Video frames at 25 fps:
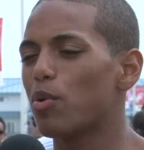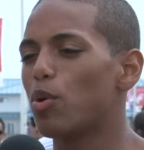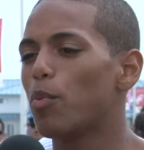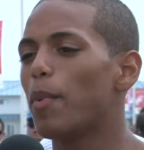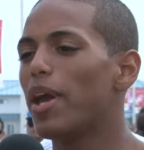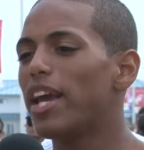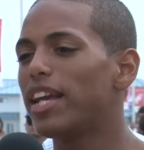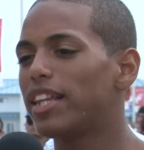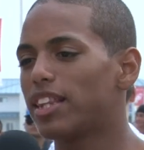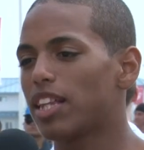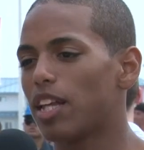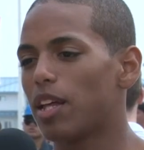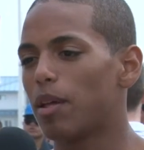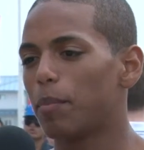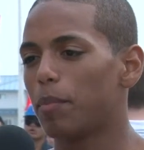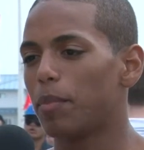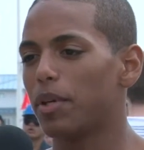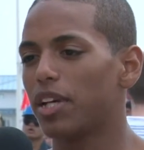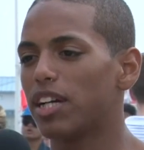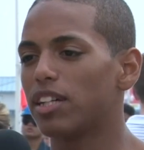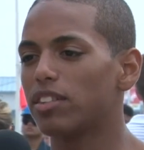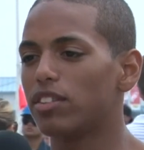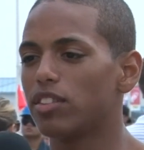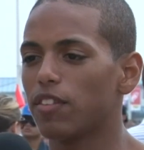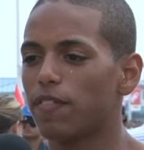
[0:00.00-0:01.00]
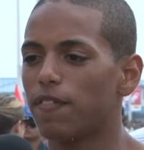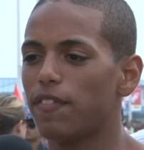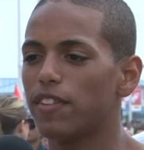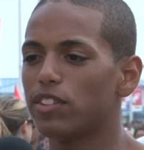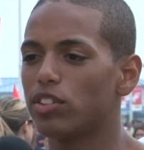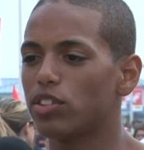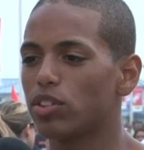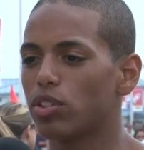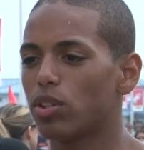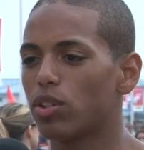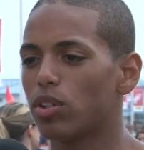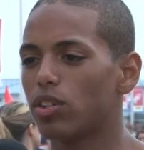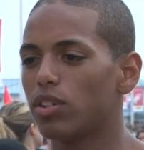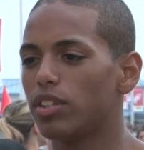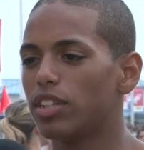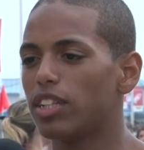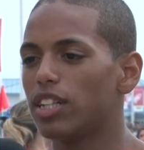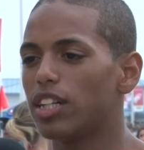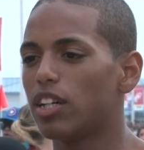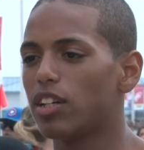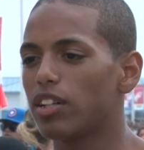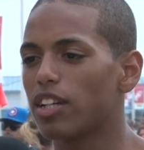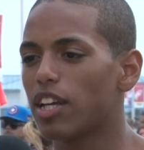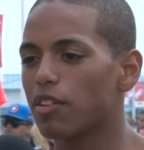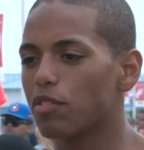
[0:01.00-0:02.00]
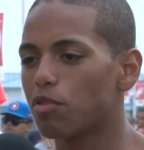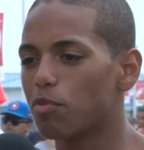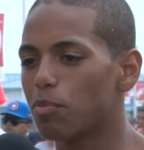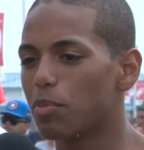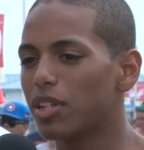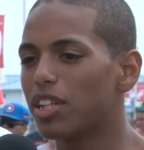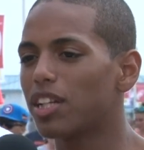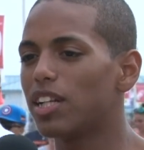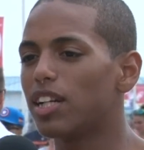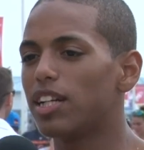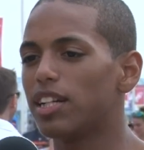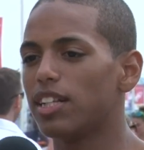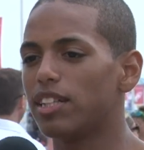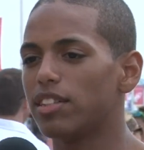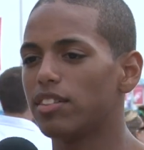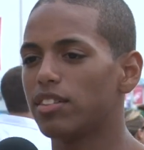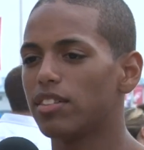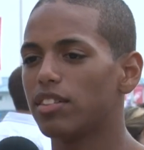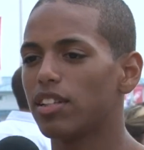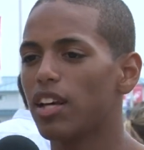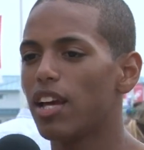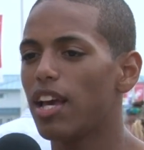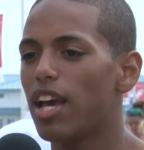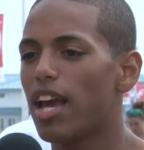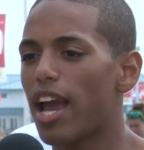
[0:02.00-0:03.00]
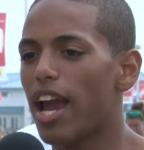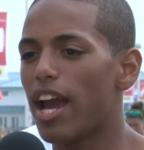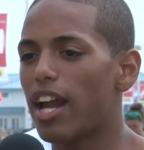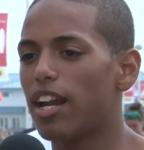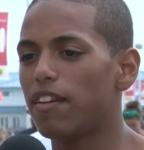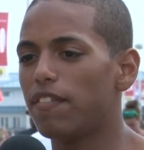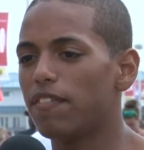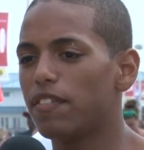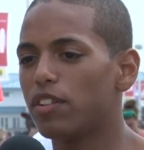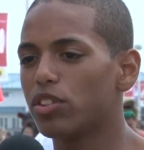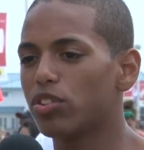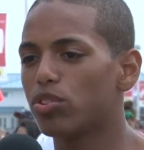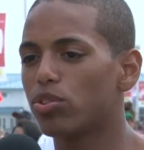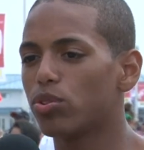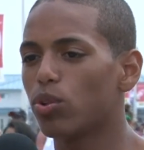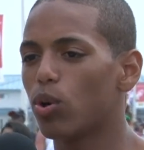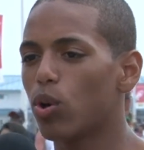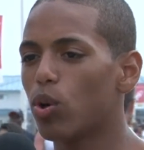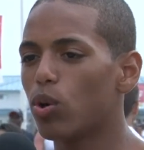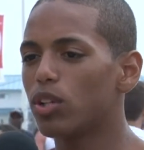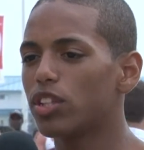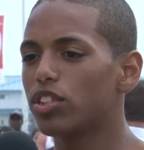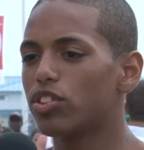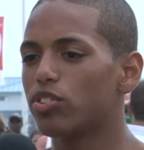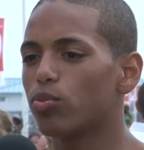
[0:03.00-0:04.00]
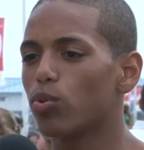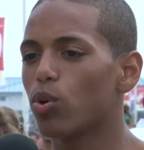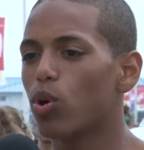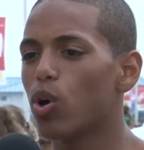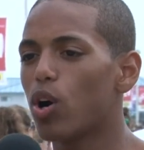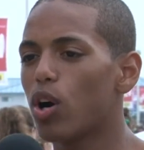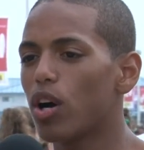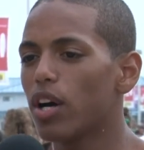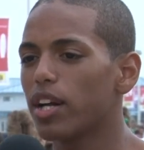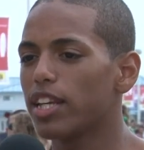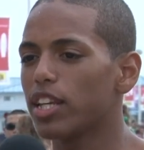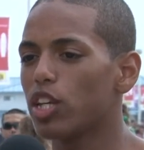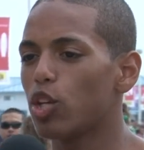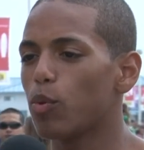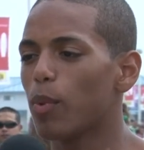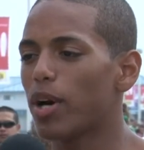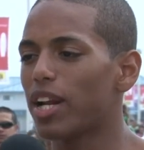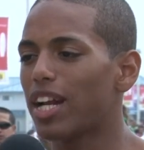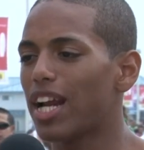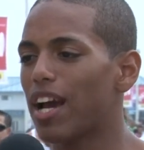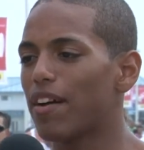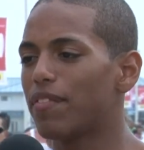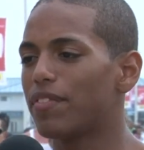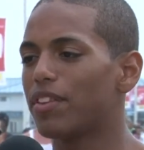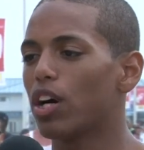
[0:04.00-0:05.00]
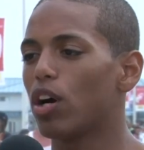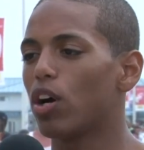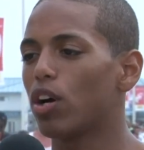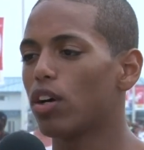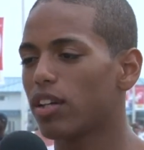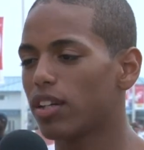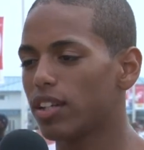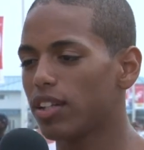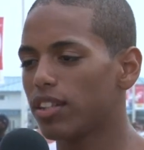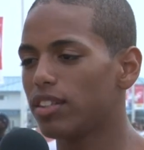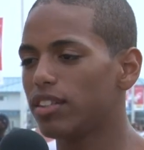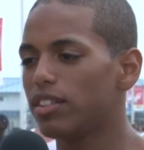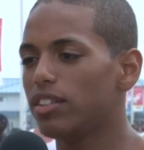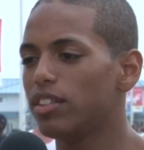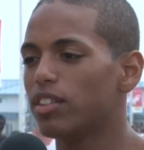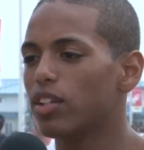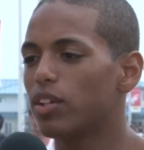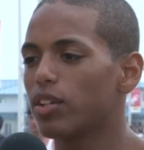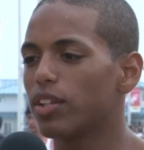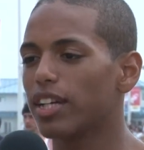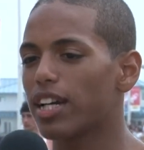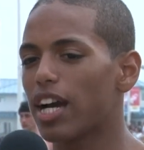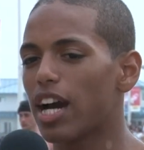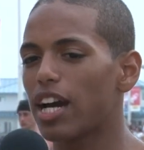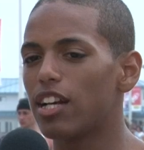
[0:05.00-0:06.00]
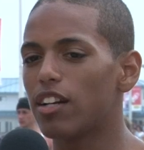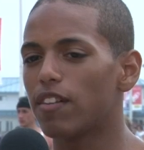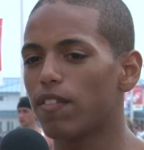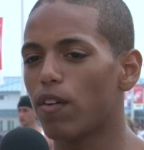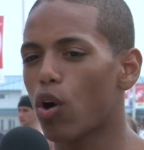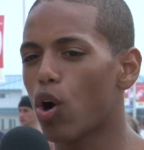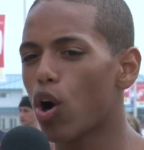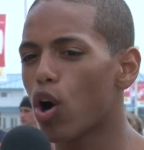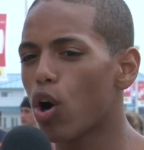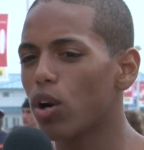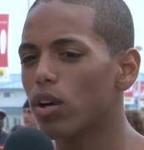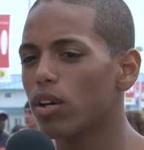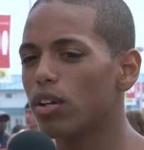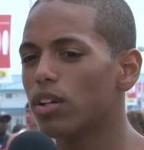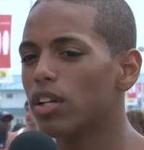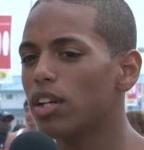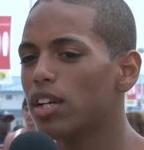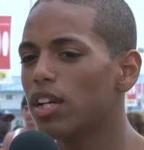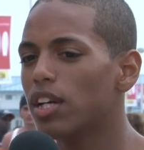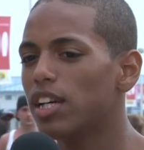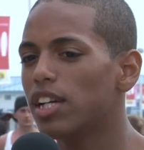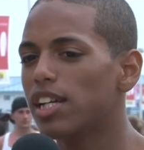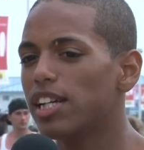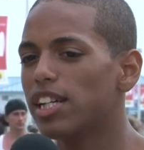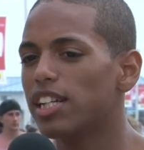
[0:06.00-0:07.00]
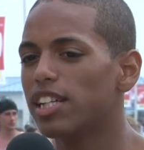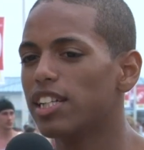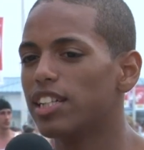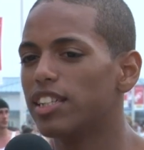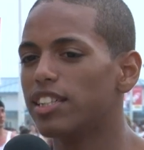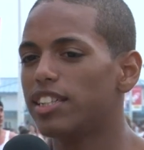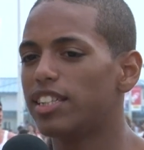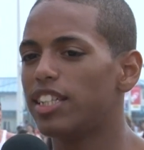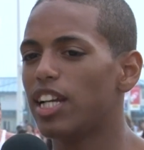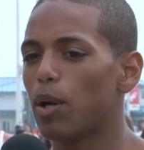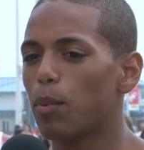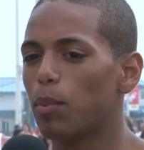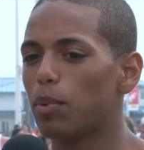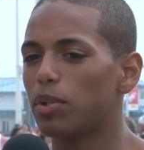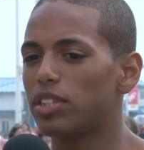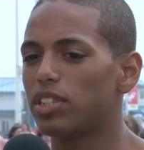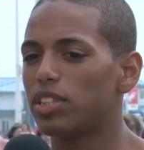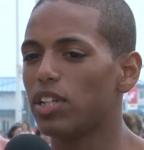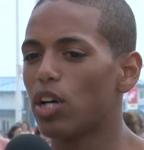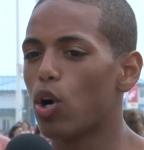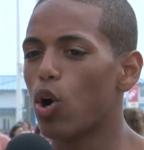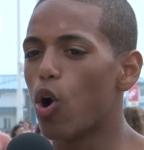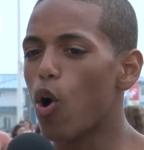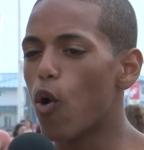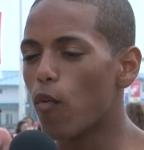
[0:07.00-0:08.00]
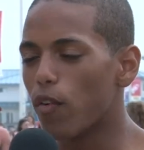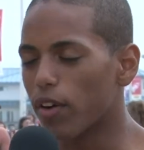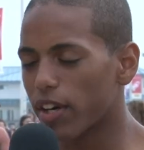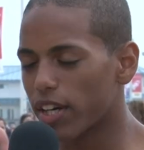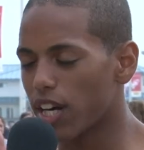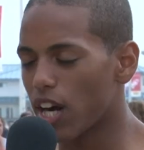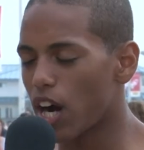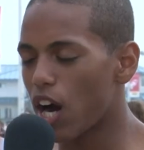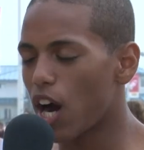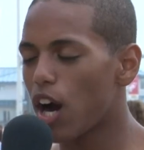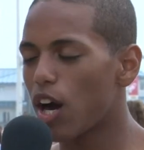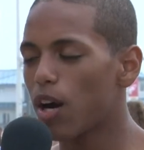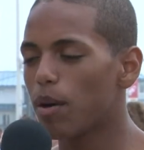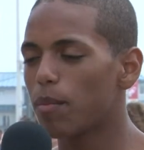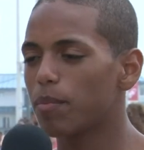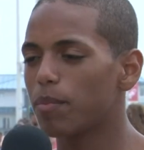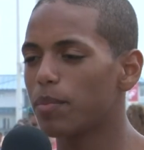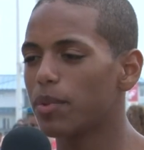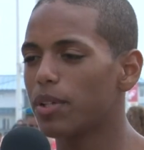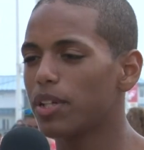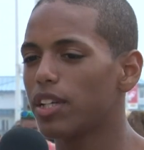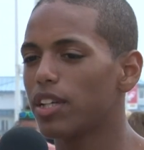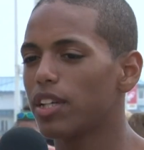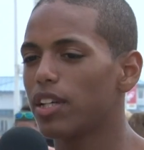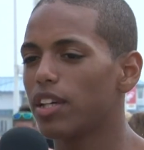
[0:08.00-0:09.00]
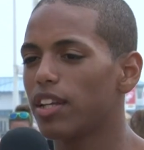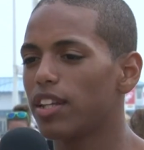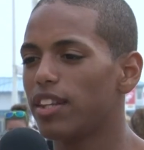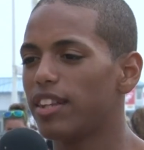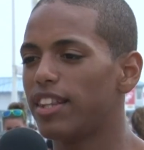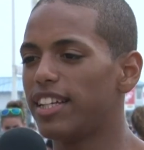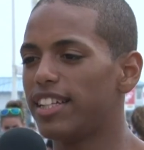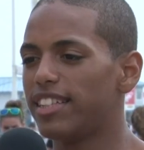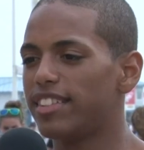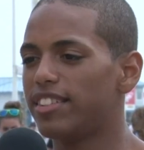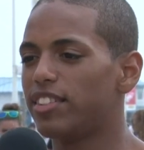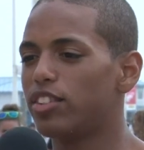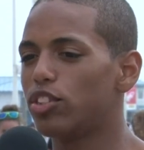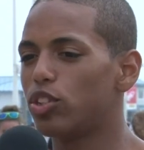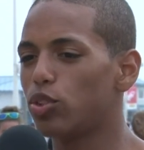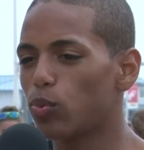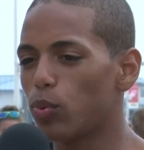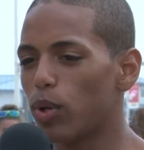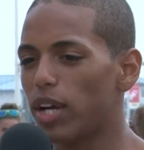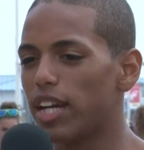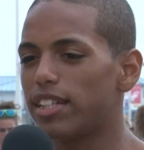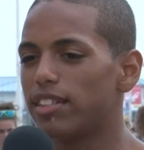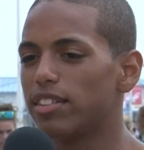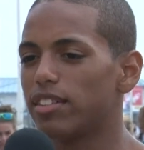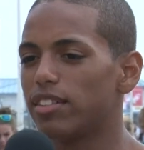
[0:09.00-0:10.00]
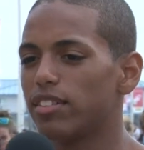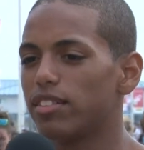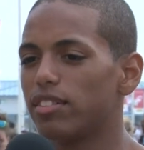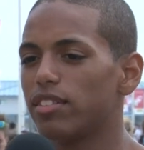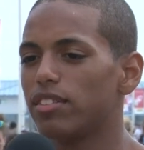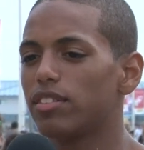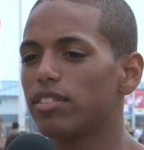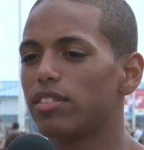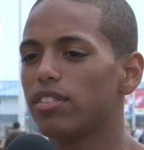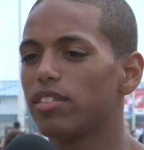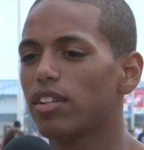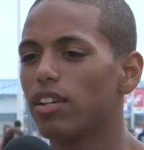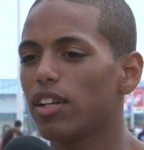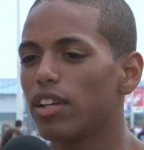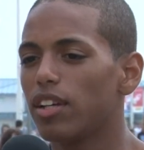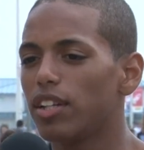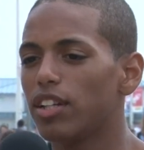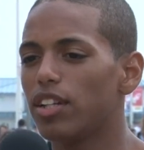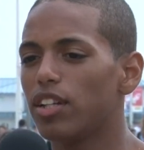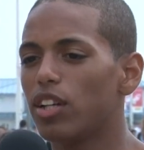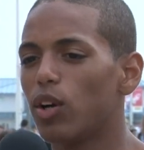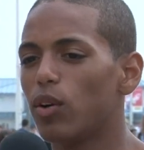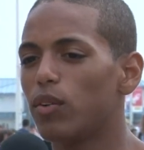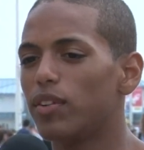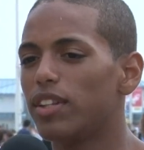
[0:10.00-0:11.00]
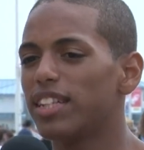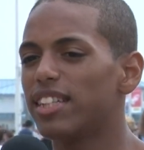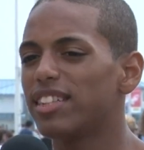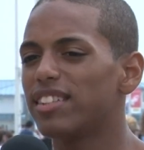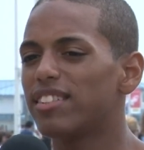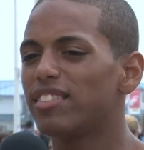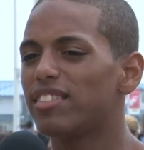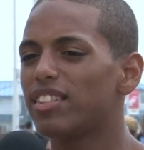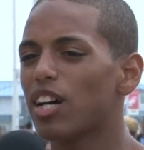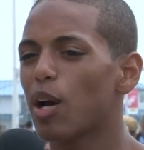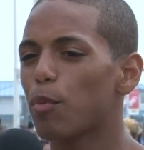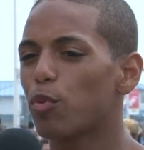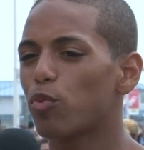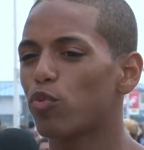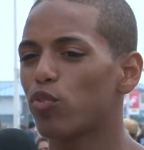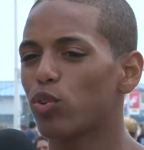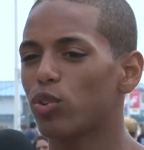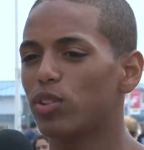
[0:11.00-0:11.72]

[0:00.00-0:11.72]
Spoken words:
able to make them because your physical, you know, capabilities. And if your soul is wrong, you might have the, you know, the kind of heart to be able to overcome these situations. You know, these type of